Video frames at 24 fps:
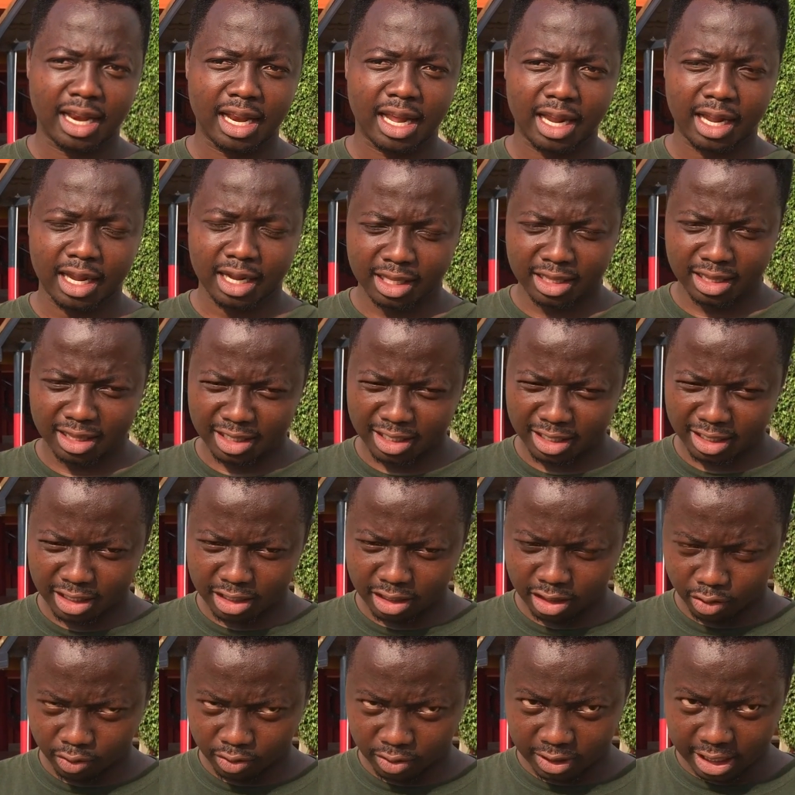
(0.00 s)
and I can tell
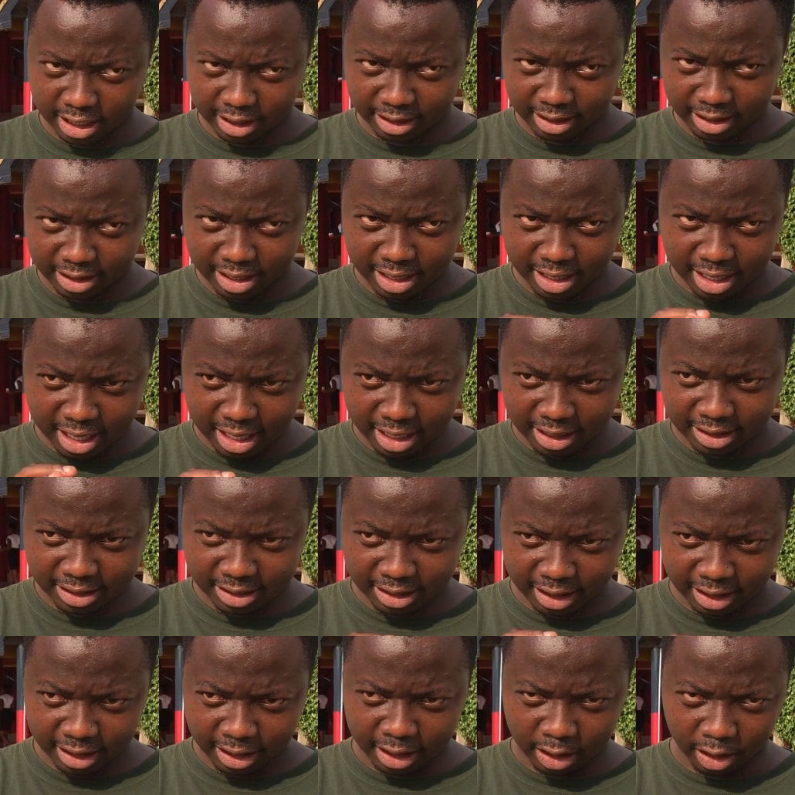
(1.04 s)
you that
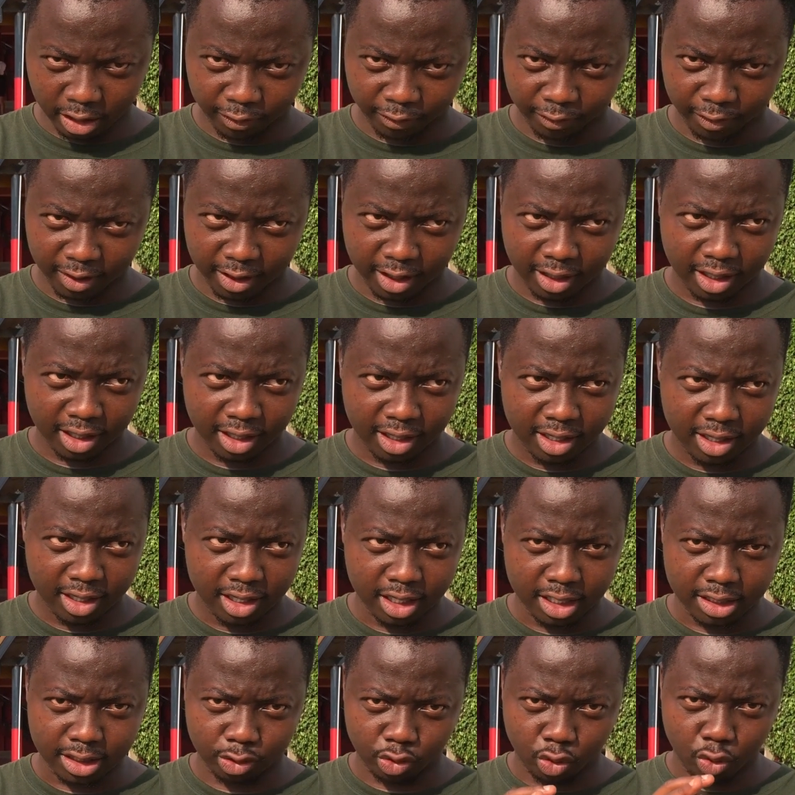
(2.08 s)
Asili coffee
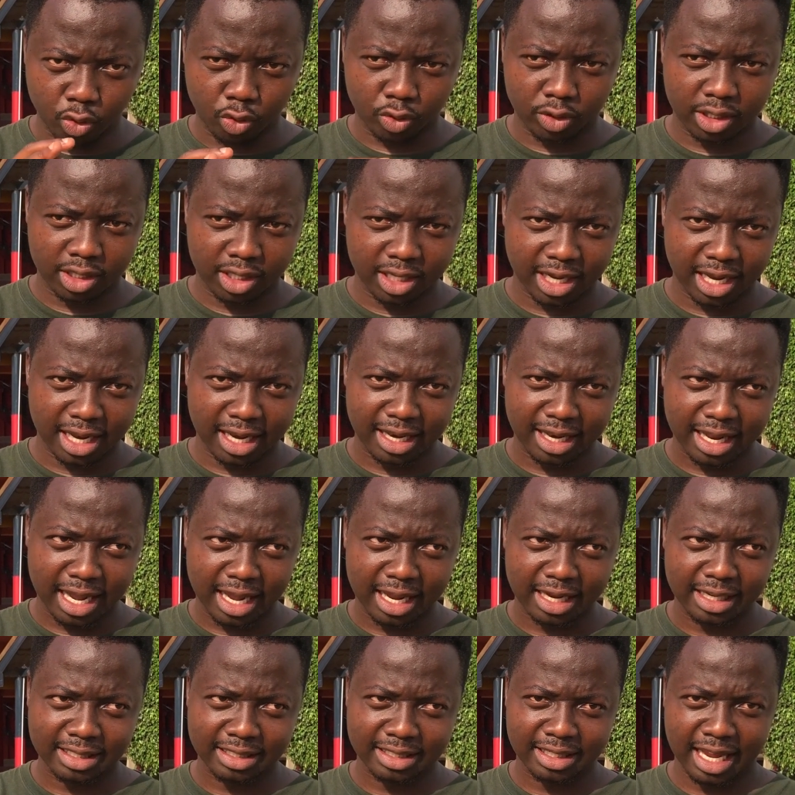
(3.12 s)
is good and
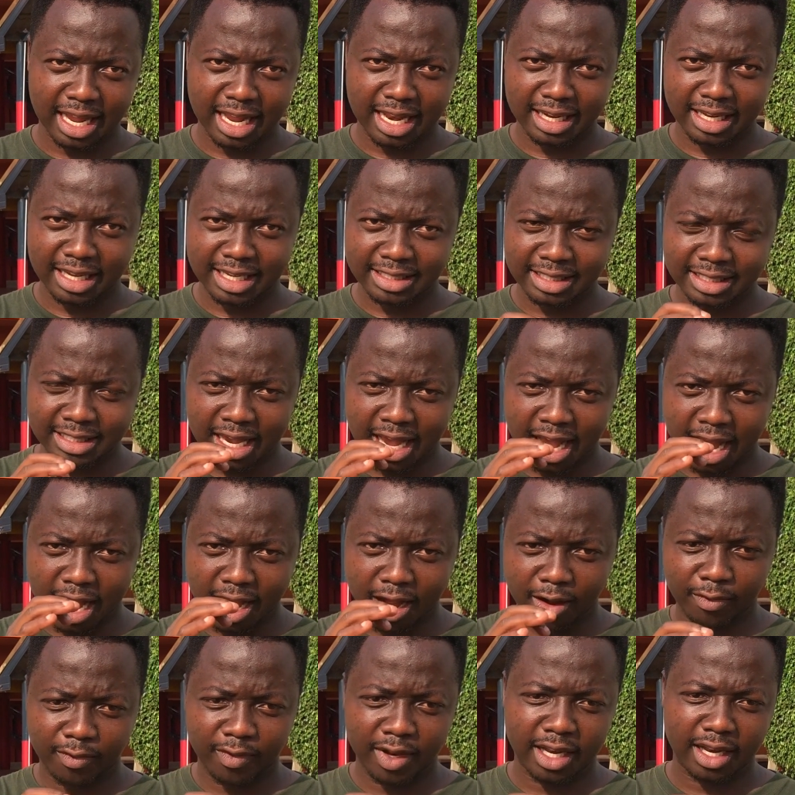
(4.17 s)
nice, and it
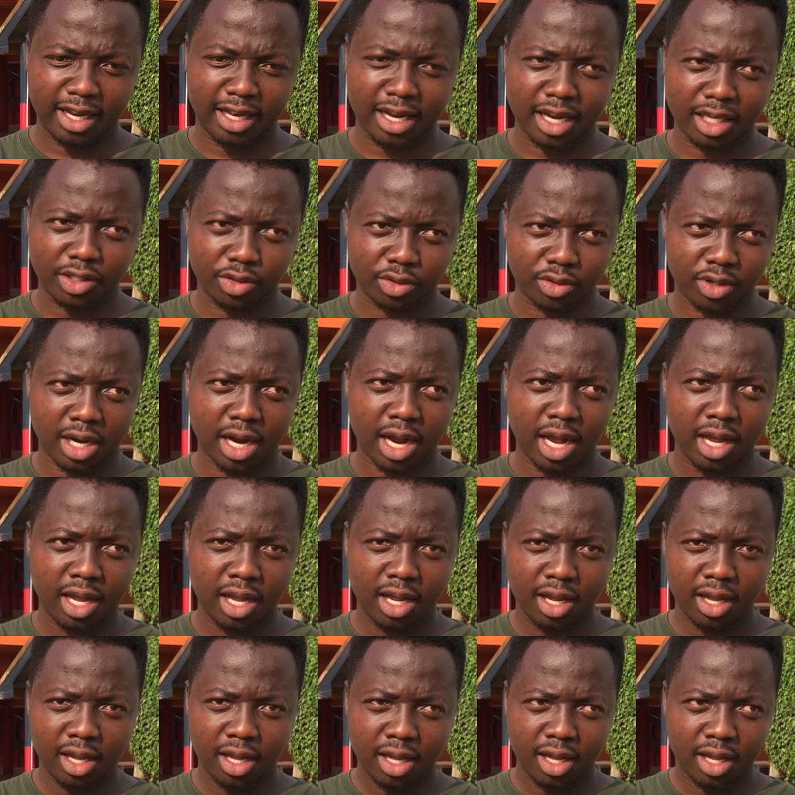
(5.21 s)
have the natural
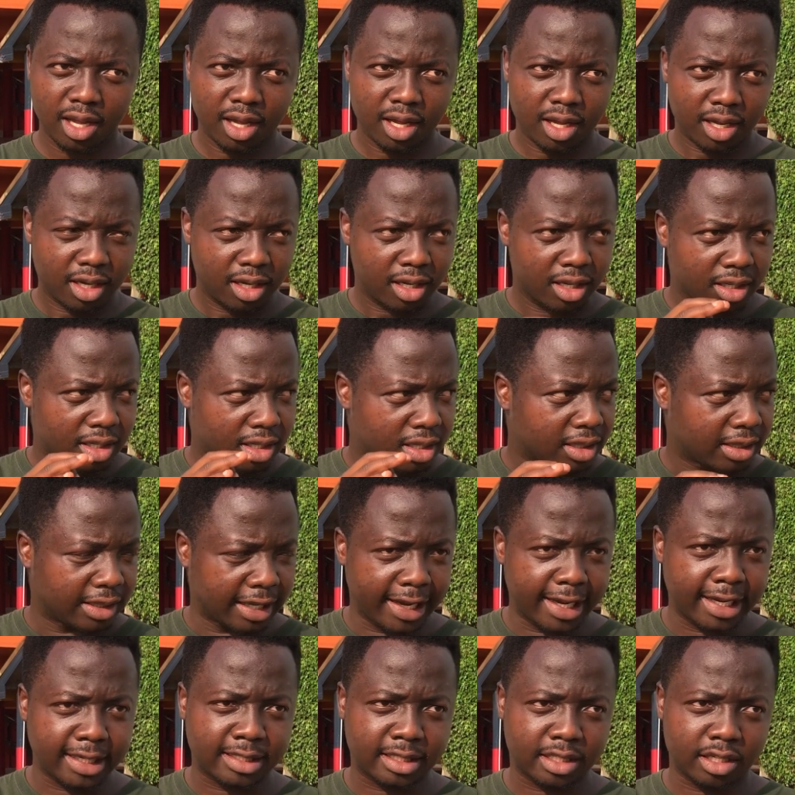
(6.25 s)

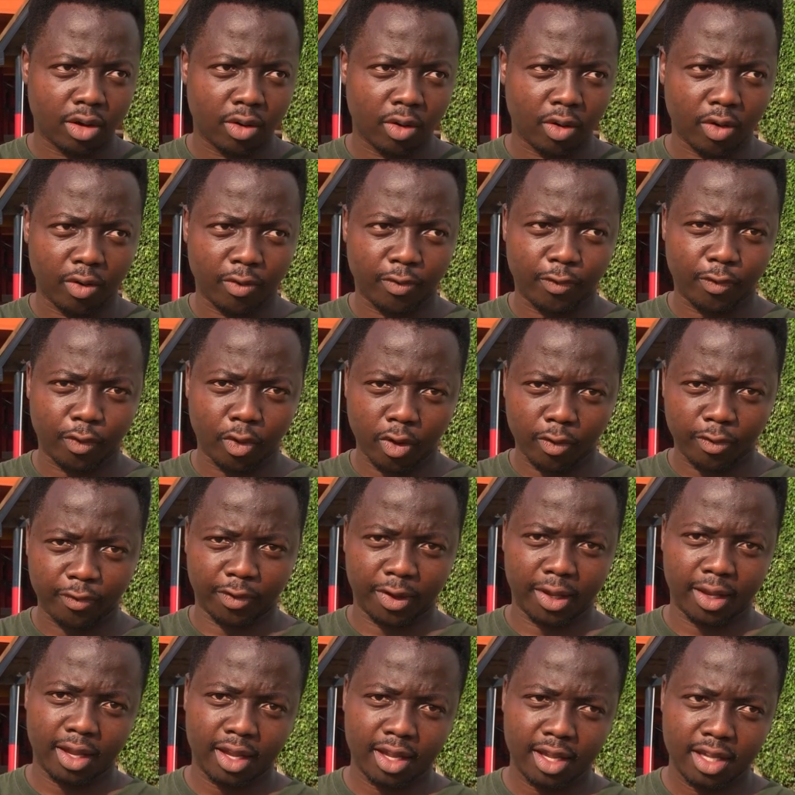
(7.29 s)
taste of coffee.
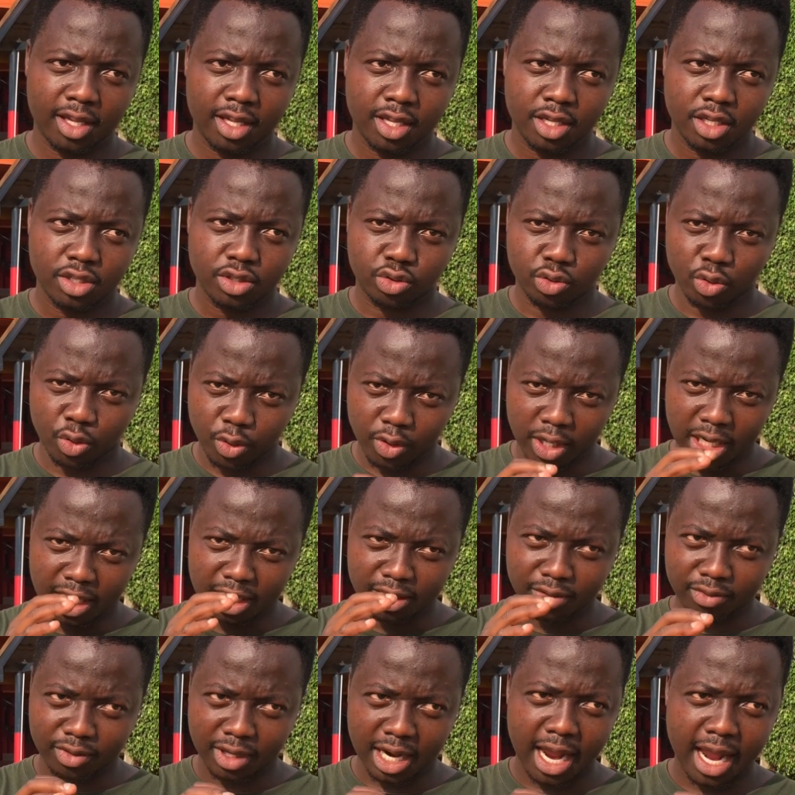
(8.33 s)
So you can
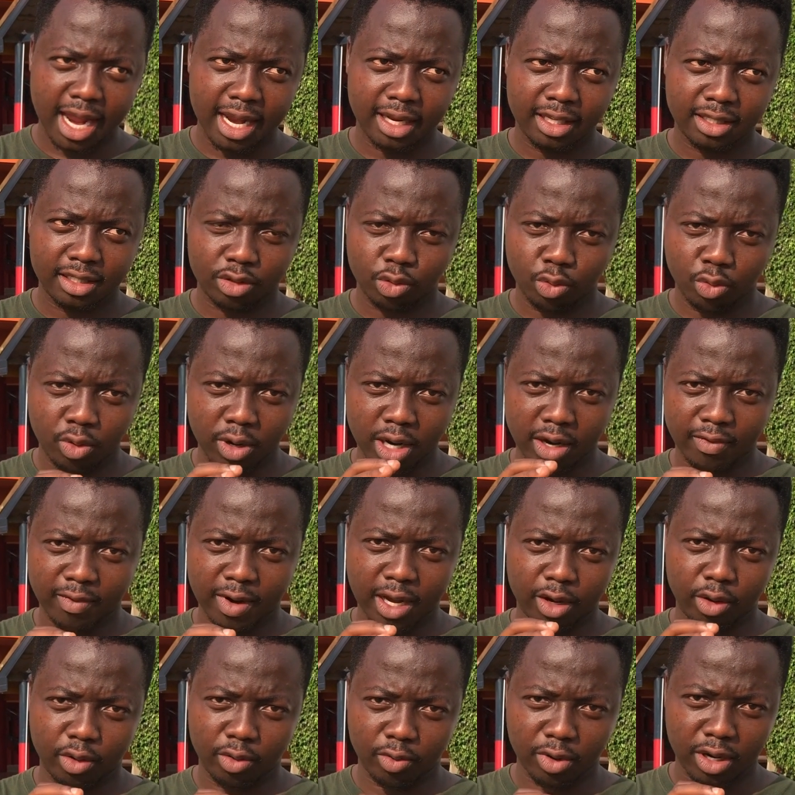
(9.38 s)
try it,
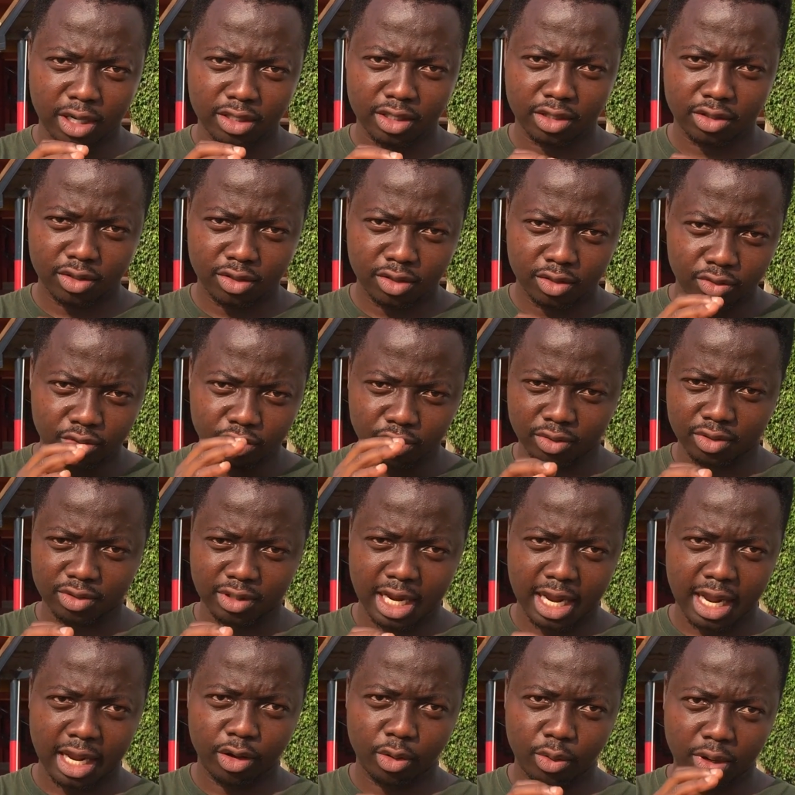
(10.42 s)
whoever you want to
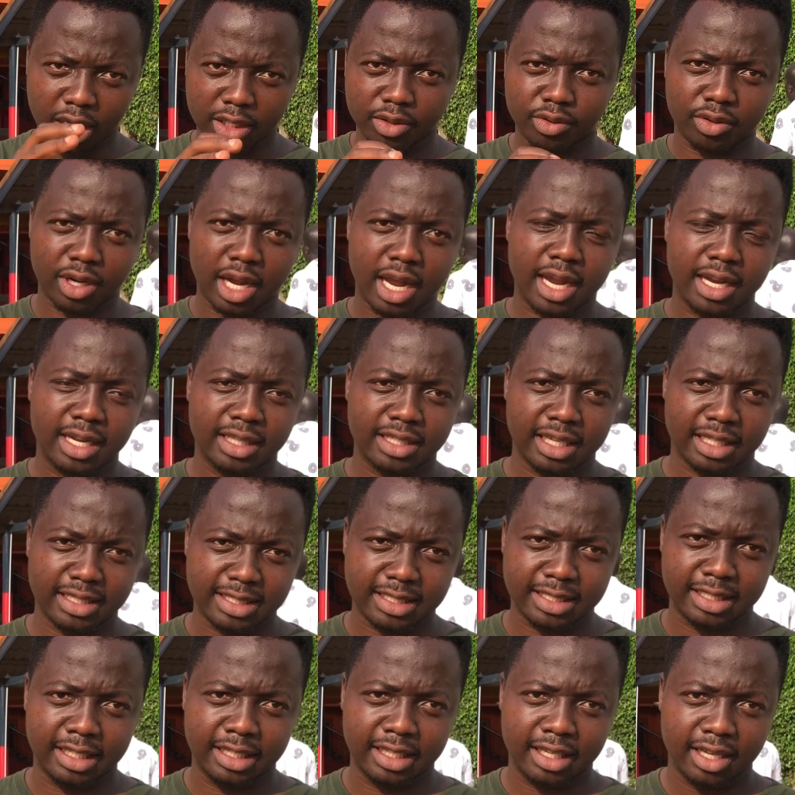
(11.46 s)
try it and
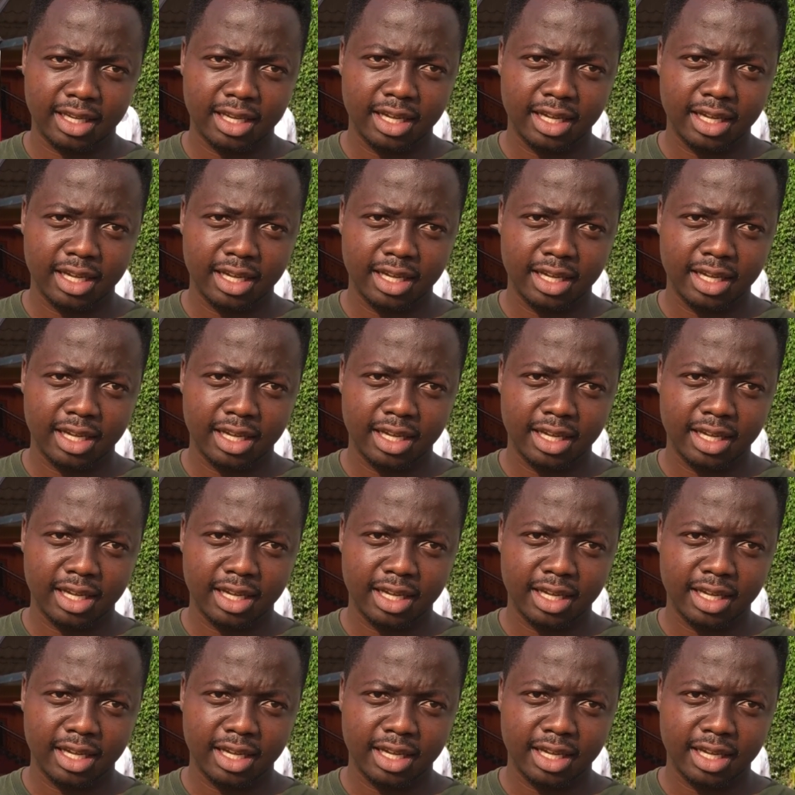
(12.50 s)
see.